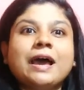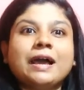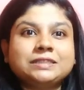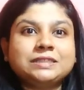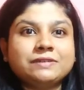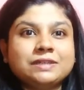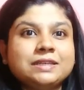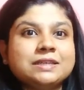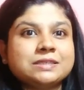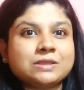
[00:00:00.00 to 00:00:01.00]

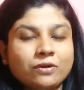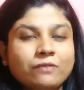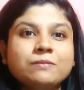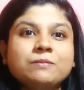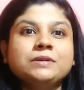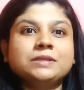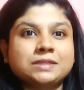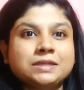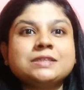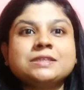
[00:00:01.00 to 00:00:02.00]
activities of
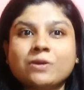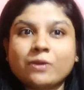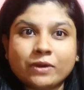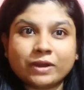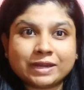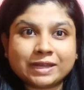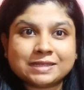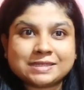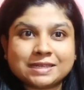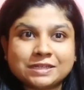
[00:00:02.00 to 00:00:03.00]
business
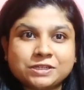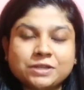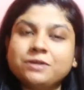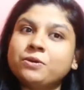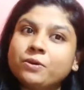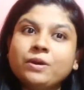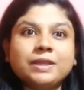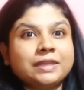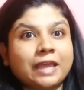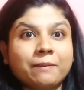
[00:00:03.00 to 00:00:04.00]
organization, or
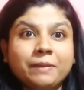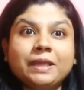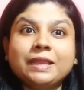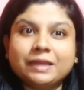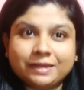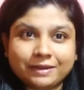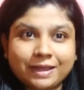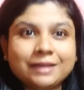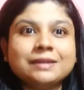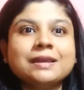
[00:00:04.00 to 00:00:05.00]
it can be
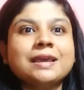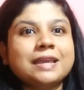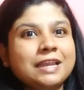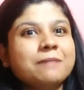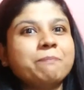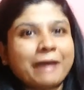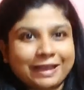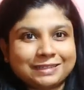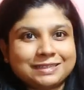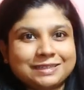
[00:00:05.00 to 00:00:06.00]
indirect
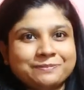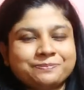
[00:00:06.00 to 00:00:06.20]
impact.